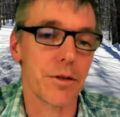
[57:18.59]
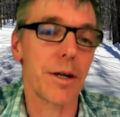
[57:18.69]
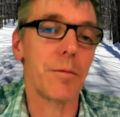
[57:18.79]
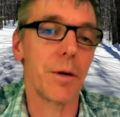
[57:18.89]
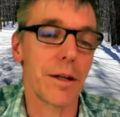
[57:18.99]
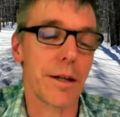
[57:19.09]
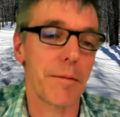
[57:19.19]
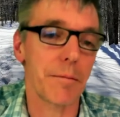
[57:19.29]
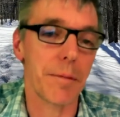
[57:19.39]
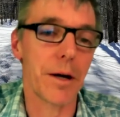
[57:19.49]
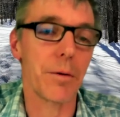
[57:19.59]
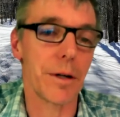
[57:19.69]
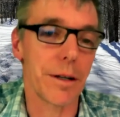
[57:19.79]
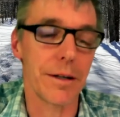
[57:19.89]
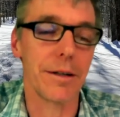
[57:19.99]
stream width, that belt
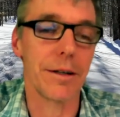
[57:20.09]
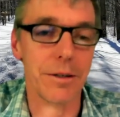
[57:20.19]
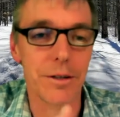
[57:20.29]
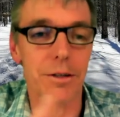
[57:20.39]
width, and you,